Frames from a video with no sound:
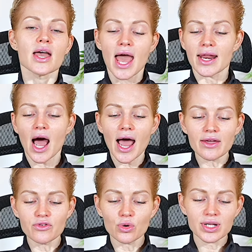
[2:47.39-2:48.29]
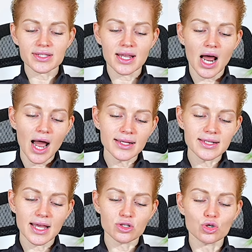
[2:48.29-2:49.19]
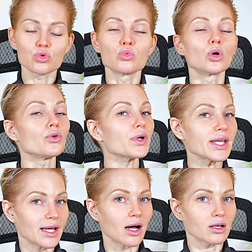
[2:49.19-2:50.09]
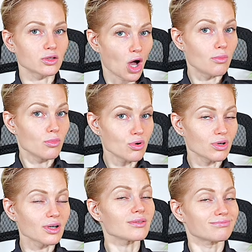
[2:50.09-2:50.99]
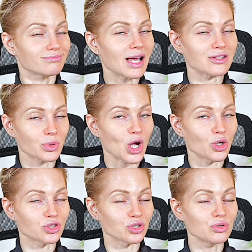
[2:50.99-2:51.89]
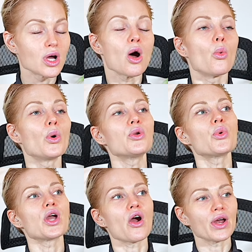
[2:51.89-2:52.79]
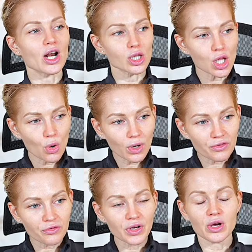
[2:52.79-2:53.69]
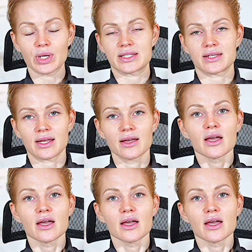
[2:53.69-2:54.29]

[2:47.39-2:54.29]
And I've noticed that I tend to worry a lot more as we all do, when we are in a lower frequency.